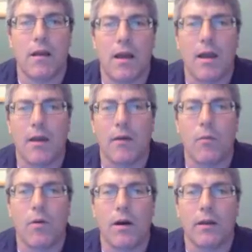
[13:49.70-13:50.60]
I
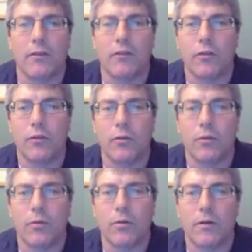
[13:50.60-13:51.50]
want
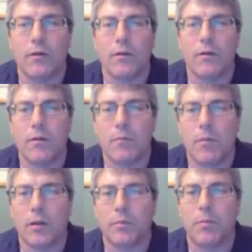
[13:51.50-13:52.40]
to
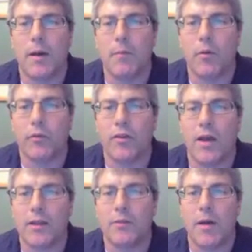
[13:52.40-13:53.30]
multiply both
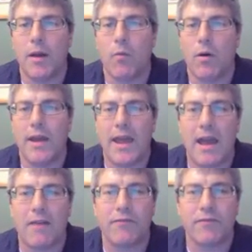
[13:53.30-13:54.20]
sides by
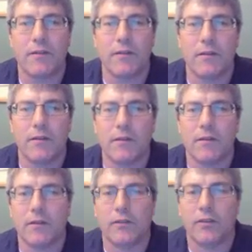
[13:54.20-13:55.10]
1/2
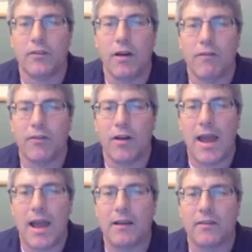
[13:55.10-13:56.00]
to solve for
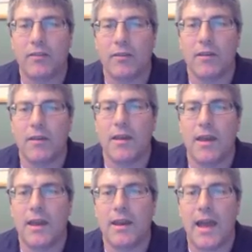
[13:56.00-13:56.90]
x,
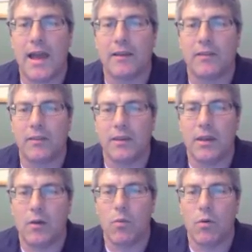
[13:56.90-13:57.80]
and x
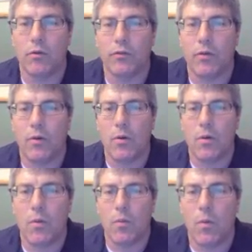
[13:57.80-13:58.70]
equals
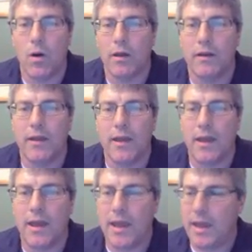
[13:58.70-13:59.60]

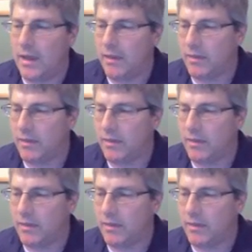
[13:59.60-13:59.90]
1/8.